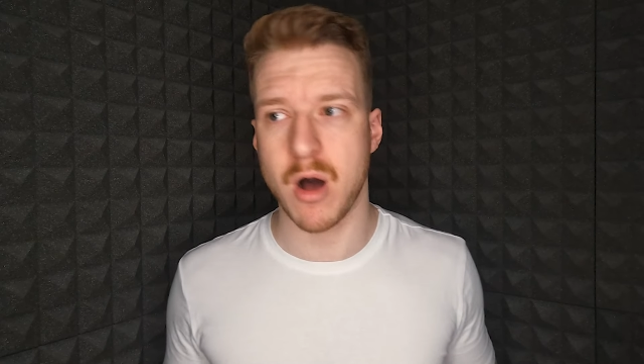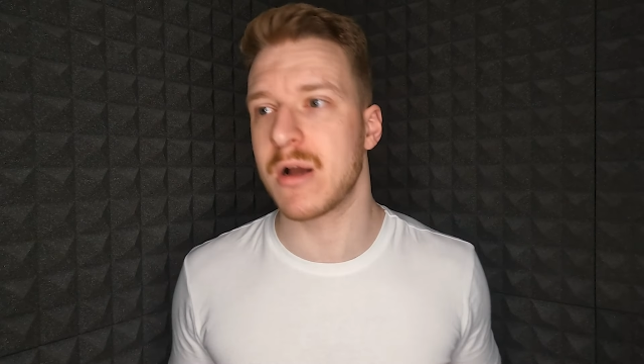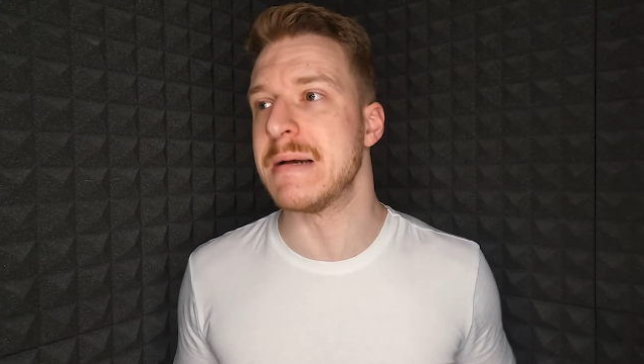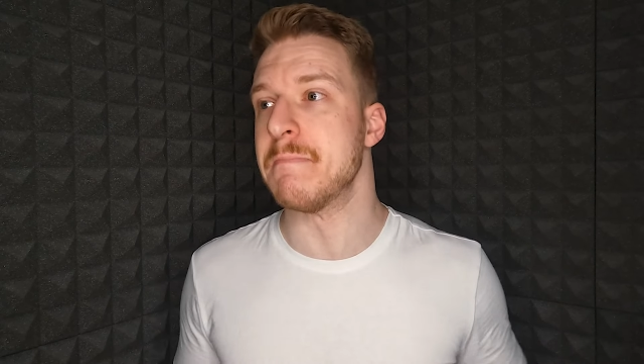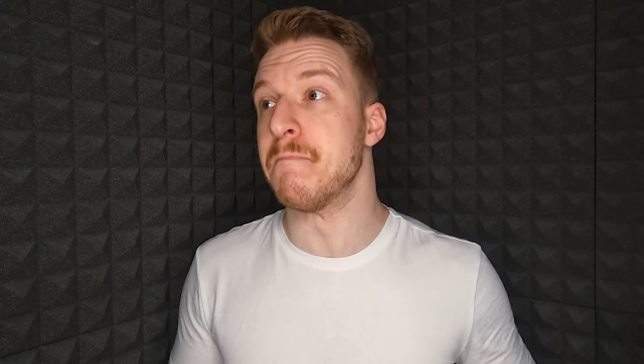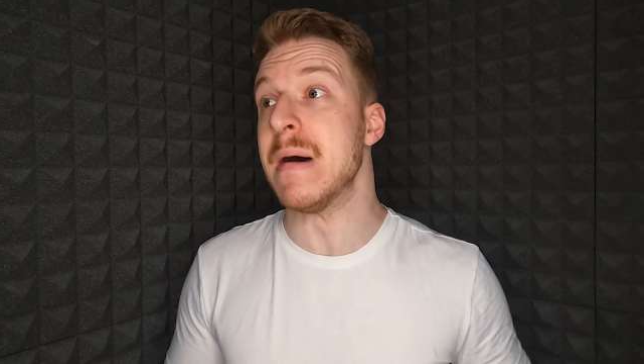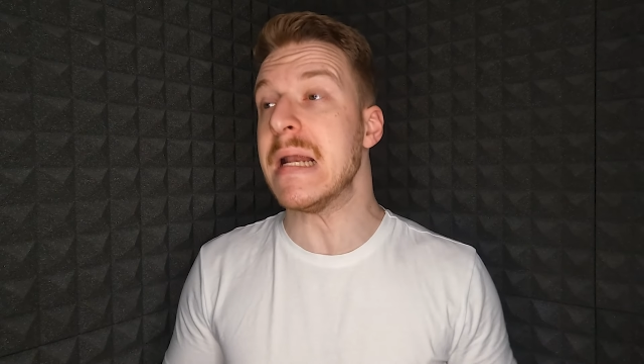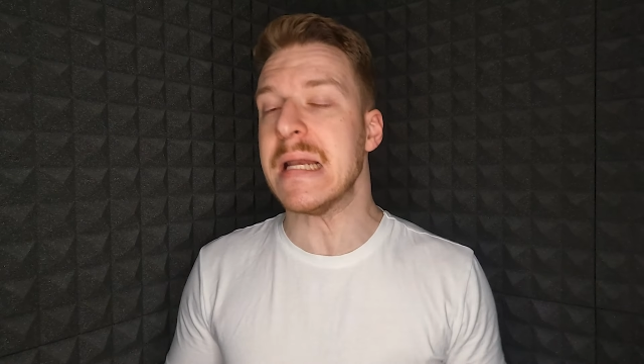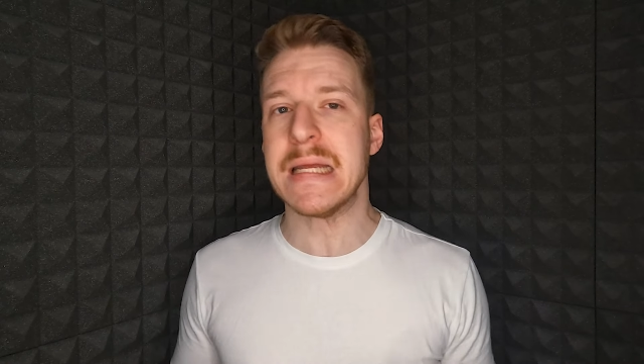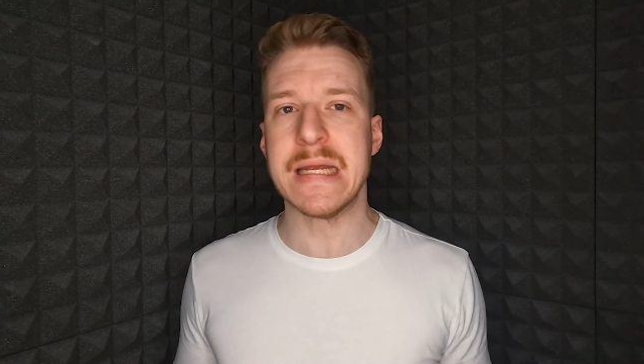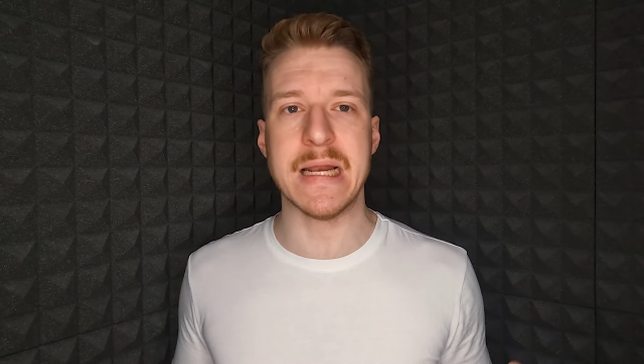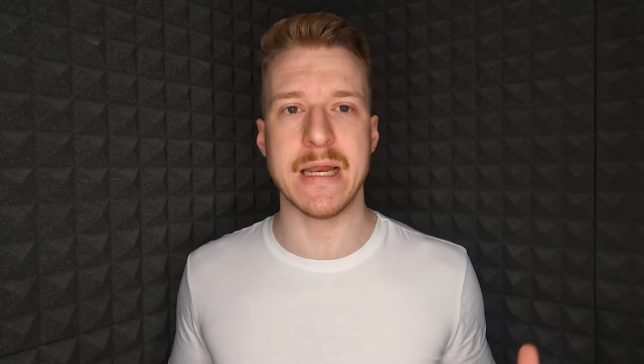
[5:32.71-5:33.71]
are
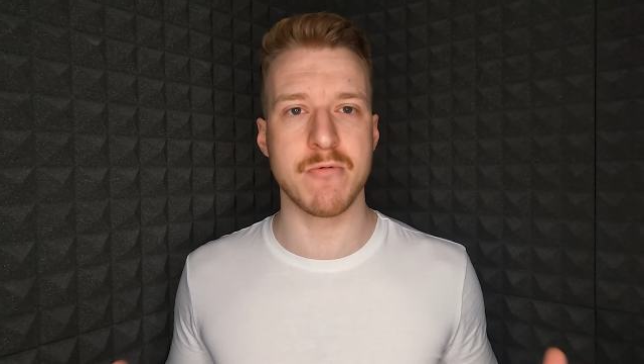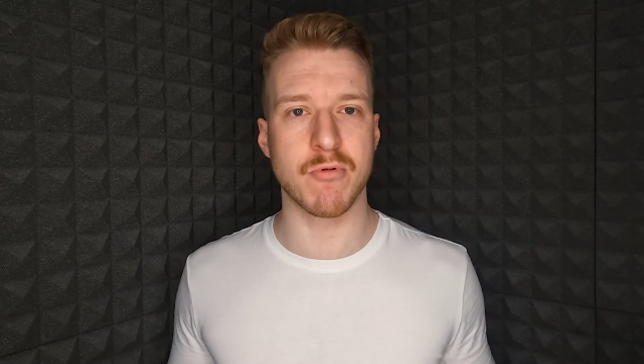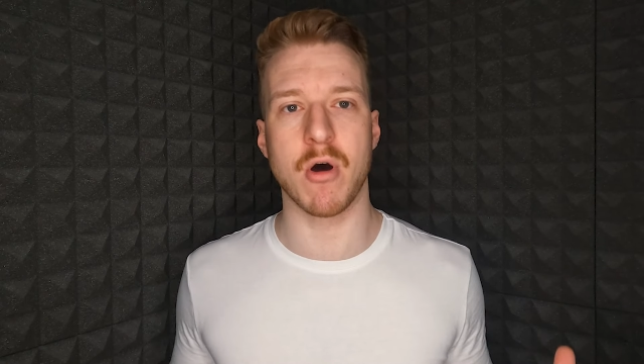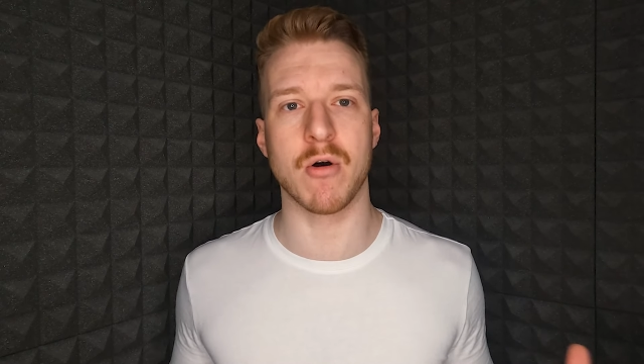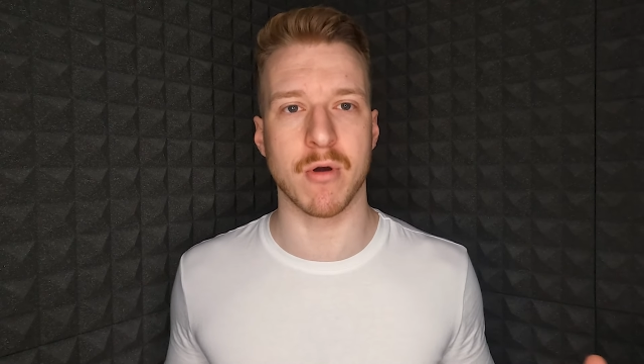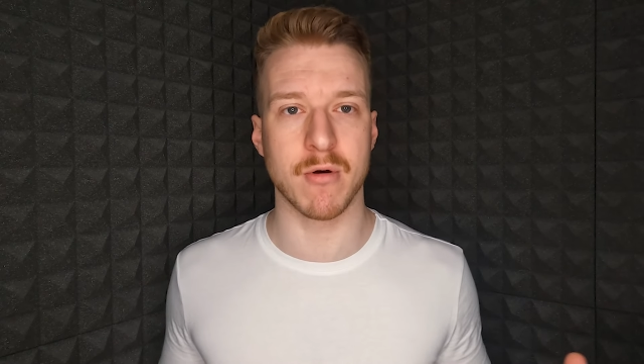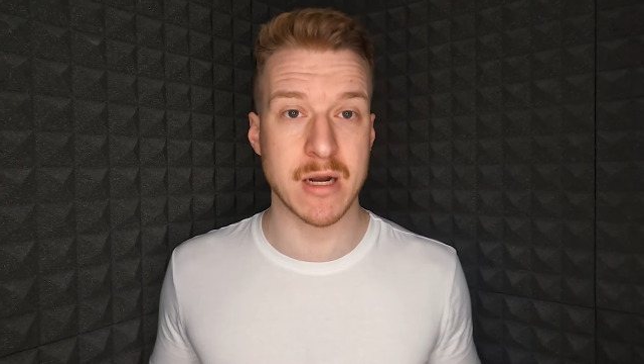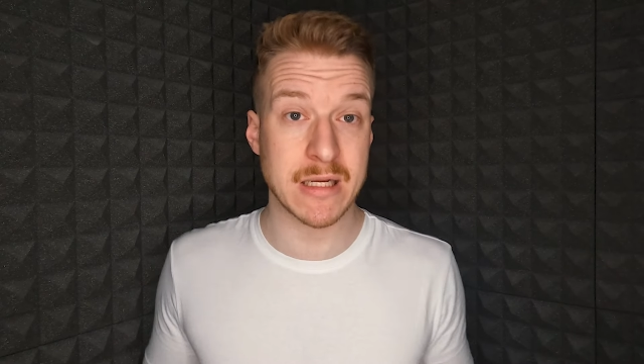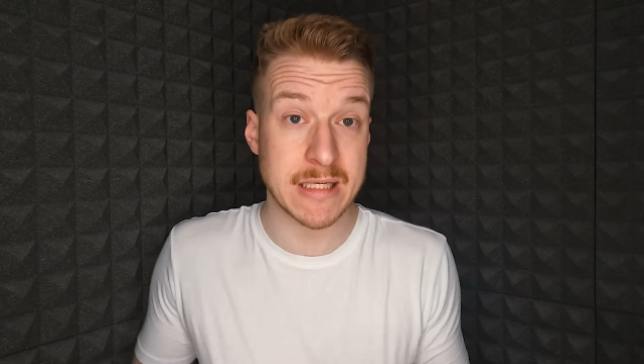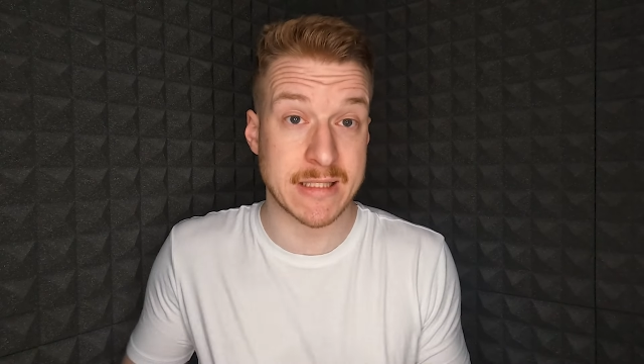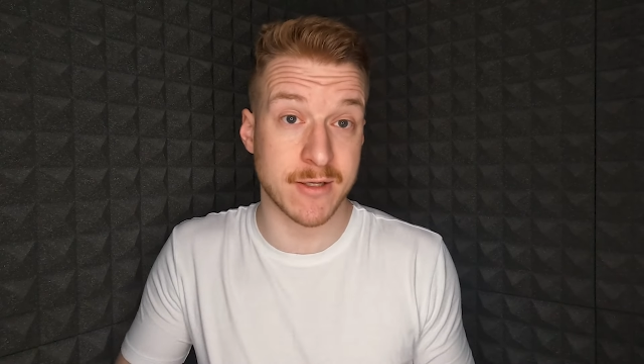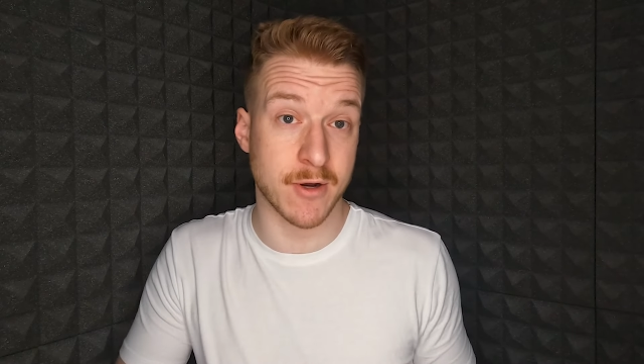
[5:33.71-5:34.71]
completely wrong, or at
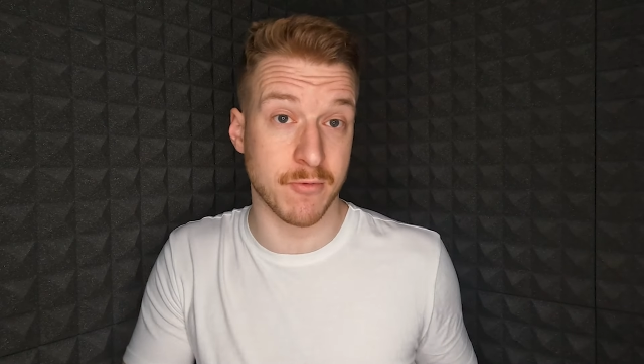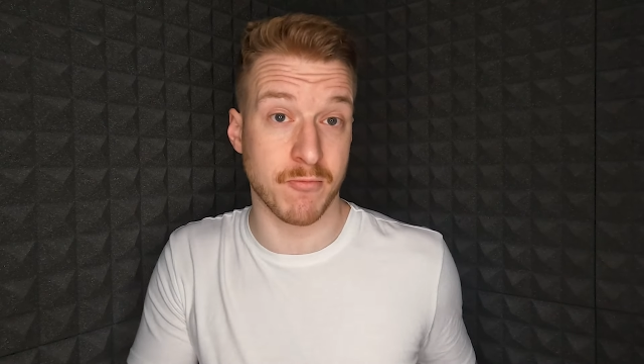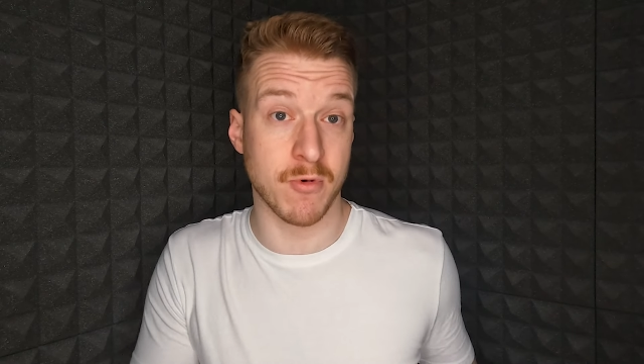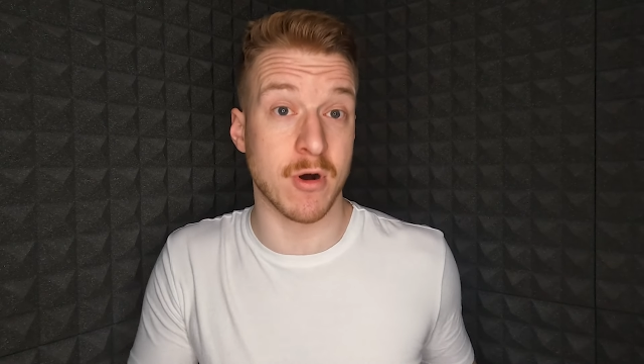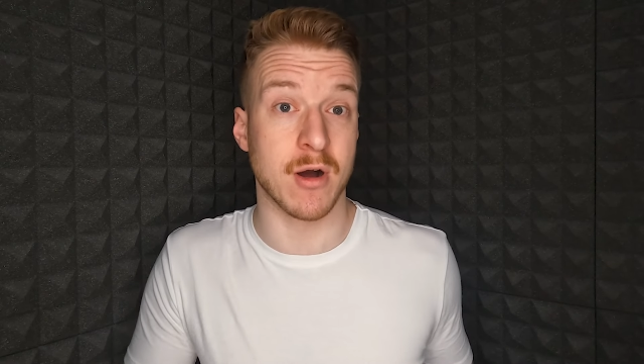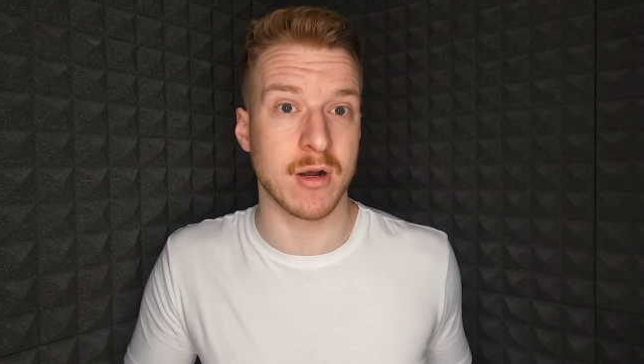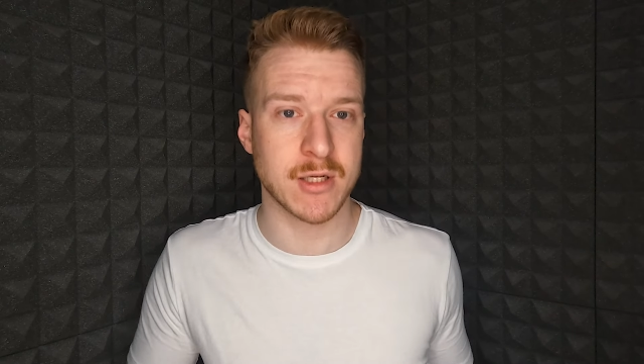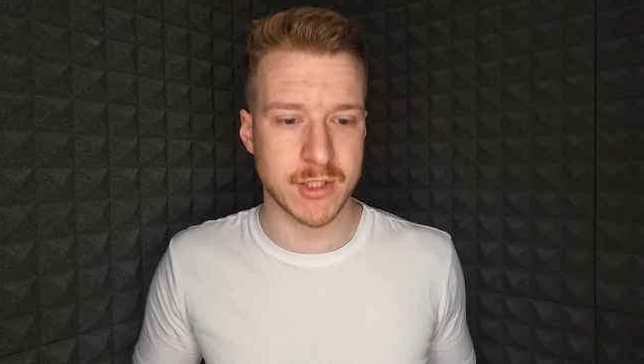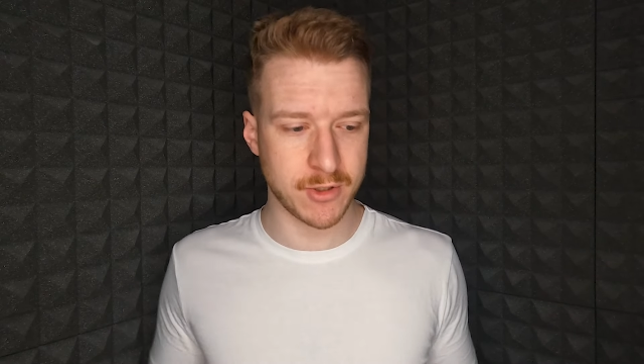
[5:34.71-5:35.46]
least they don't work.